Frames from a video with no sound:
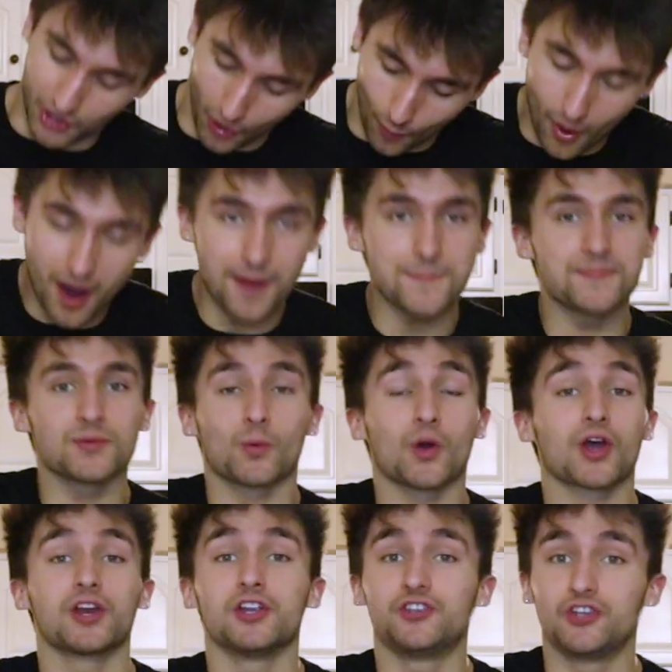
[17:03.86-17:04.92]
you know what?
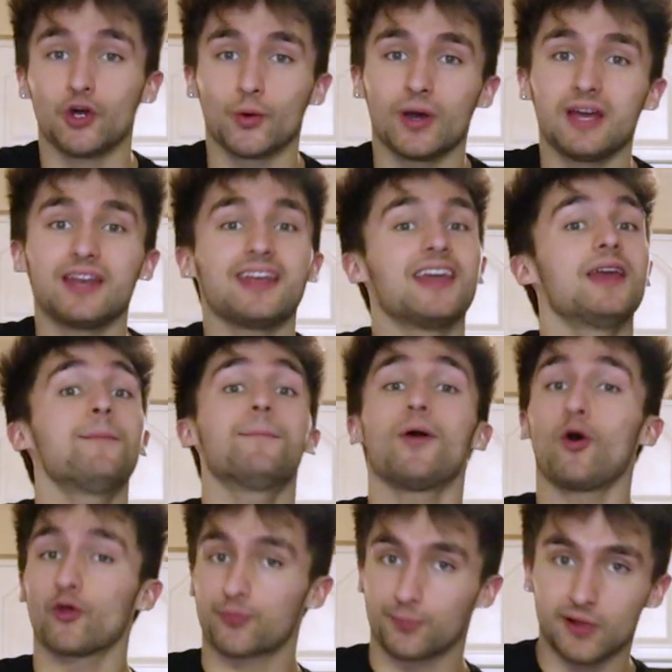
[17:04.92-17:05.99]
We're gonna do it in
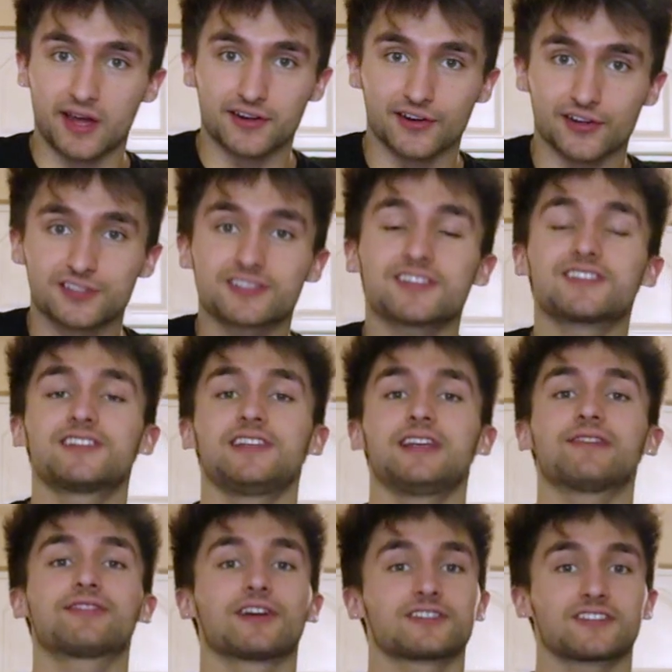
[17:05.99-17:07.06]
both blenders to see
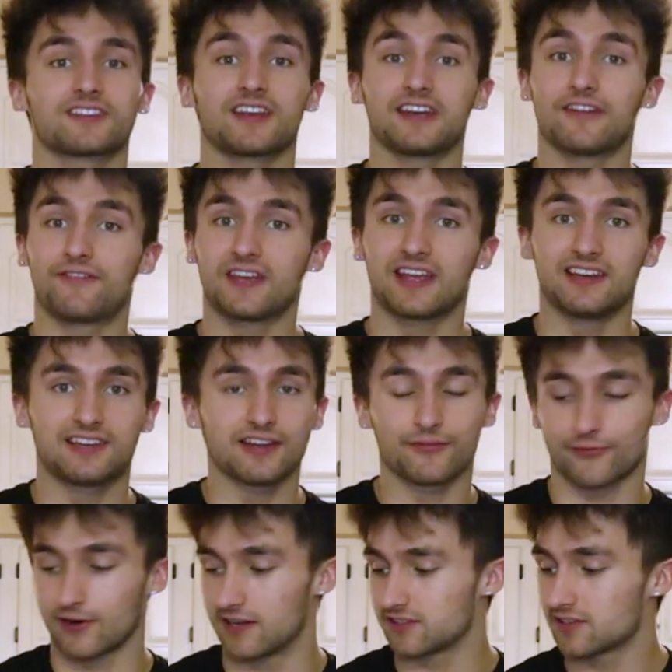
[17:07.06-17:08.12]
if there's a significant
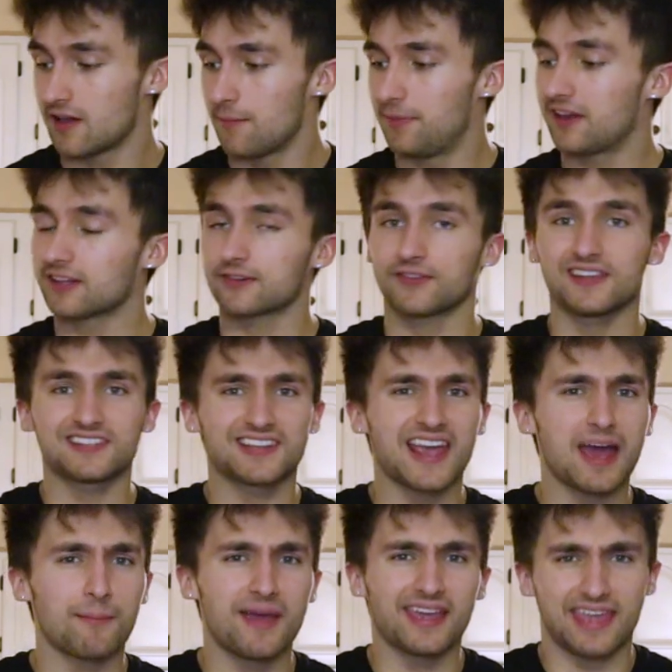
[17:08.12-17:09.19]
difference. Because if this
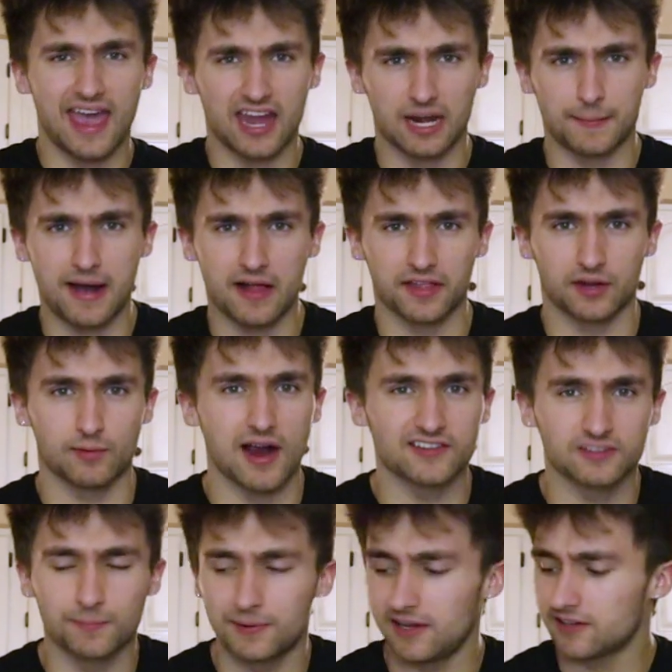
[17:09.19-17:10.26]
can't make anabolic
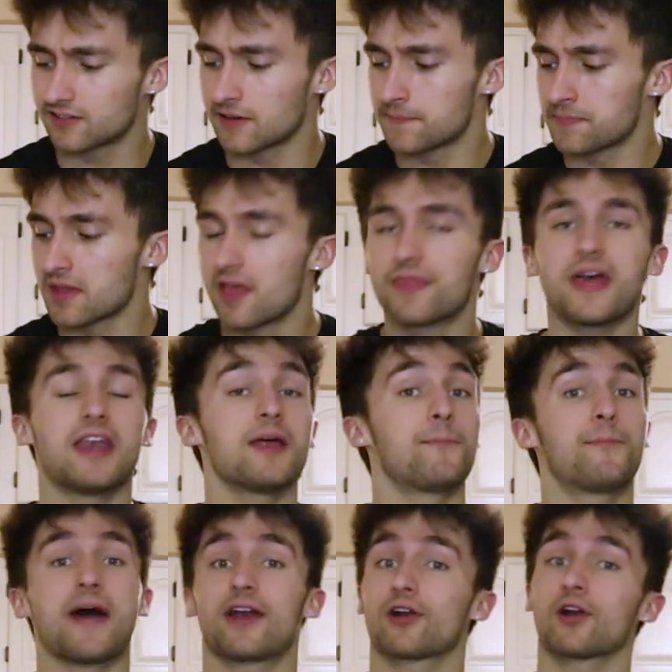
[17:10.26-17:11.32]
recipes, then
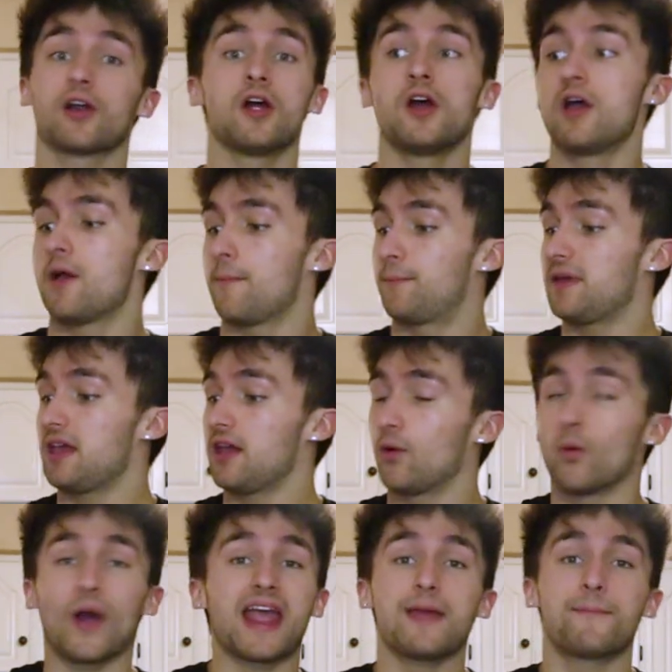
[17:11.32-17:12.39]
it better
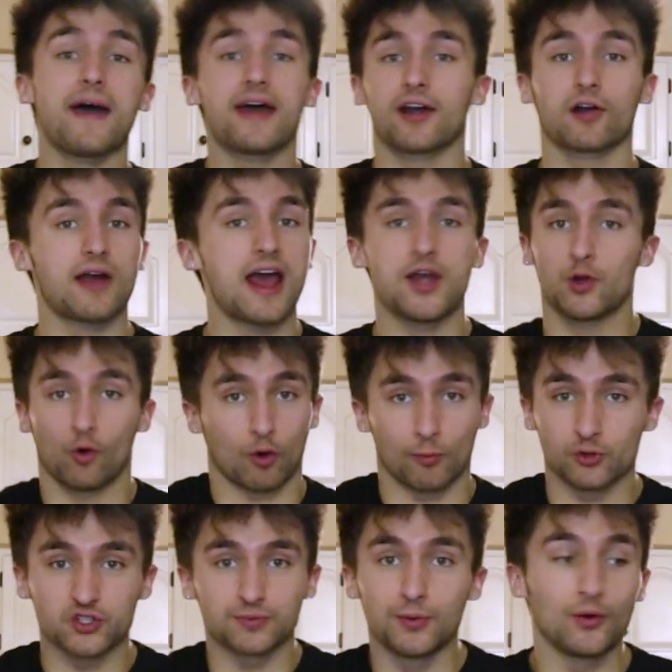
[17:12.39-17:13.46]
be way better at
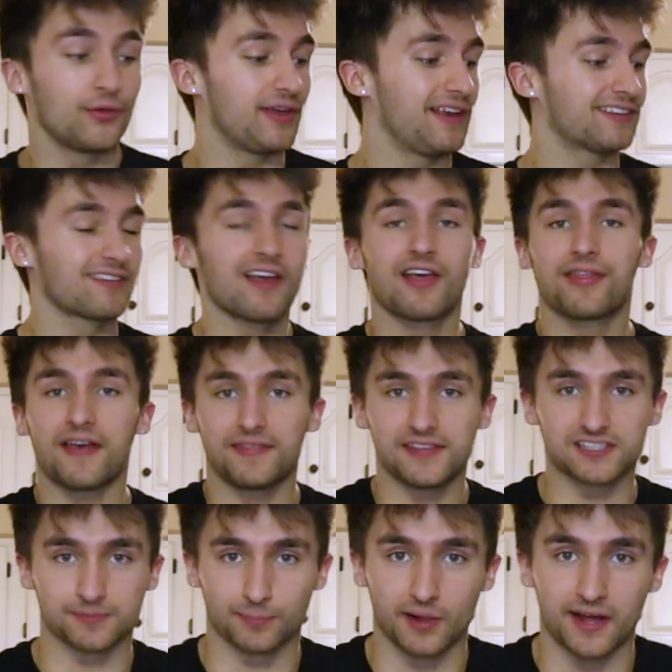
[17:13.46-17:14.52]
normal smoothies than
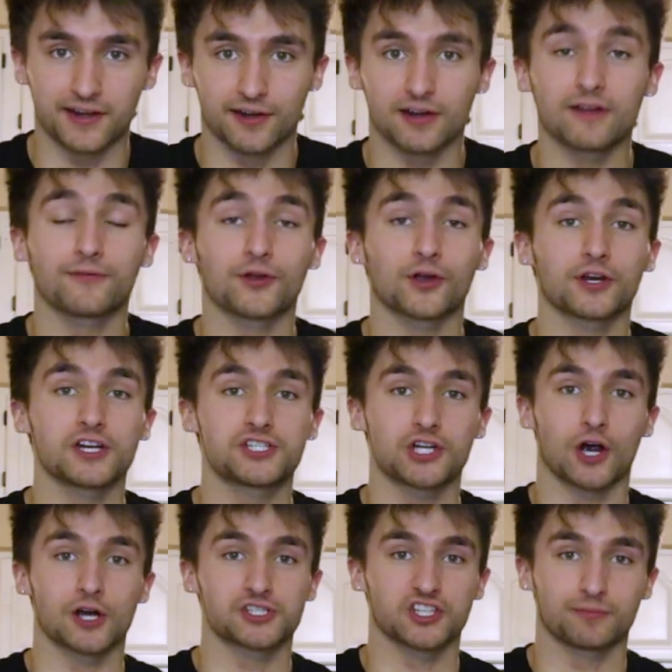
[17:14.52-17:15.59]
this blender if they're gonna
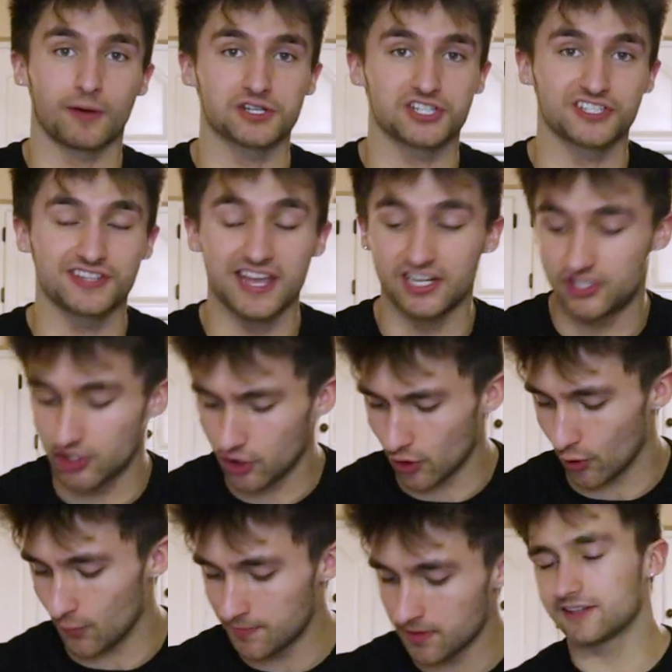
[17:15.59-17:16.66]
charge as much as they
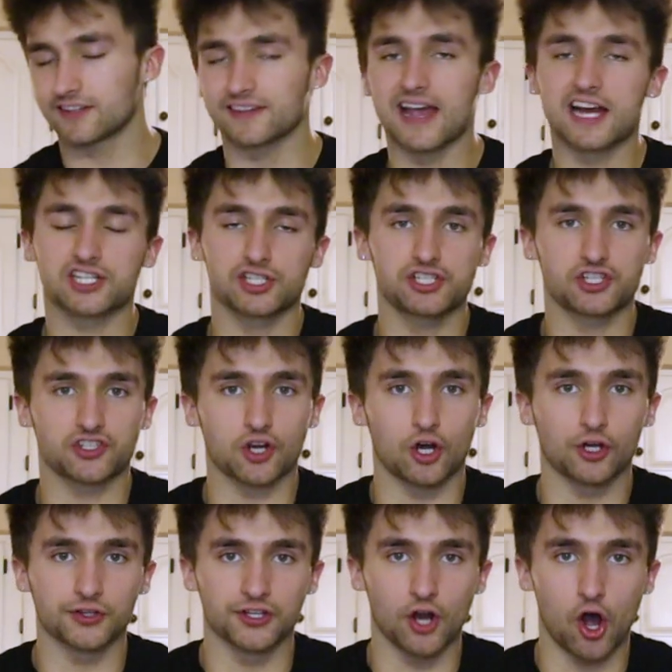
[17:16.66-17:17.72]
do. This is actually just
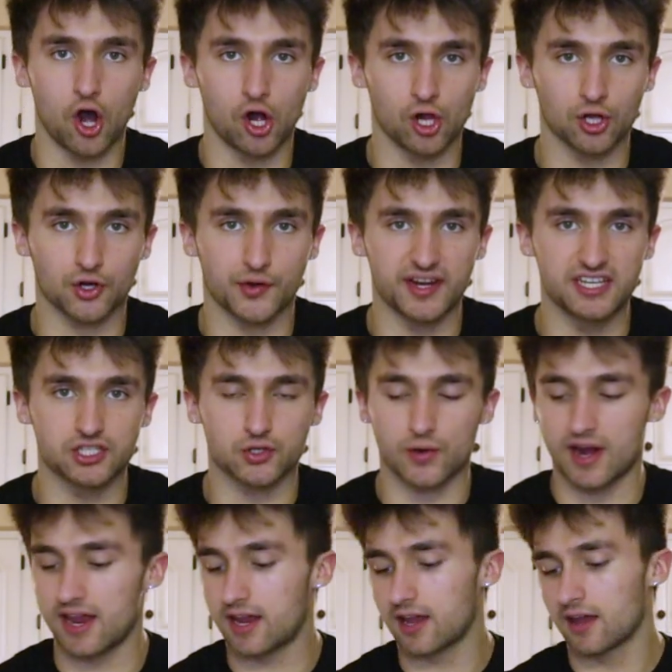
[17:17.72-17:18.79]
called an all green
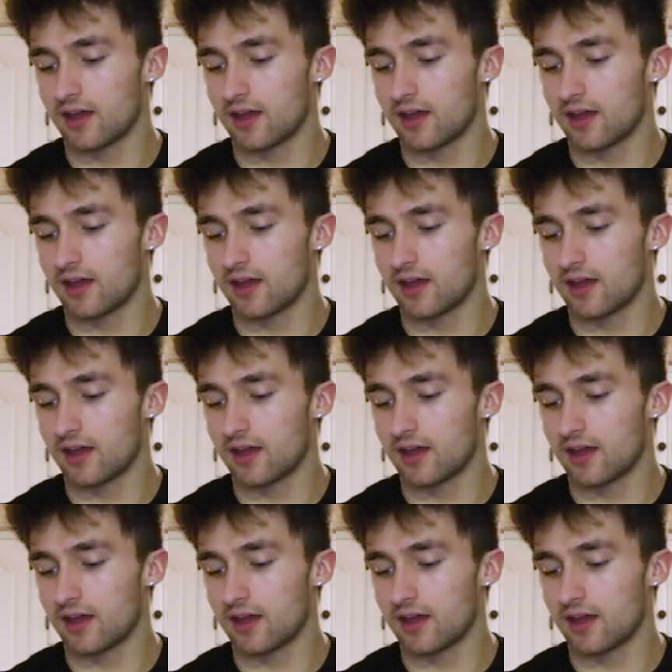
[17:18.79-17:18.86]
drink.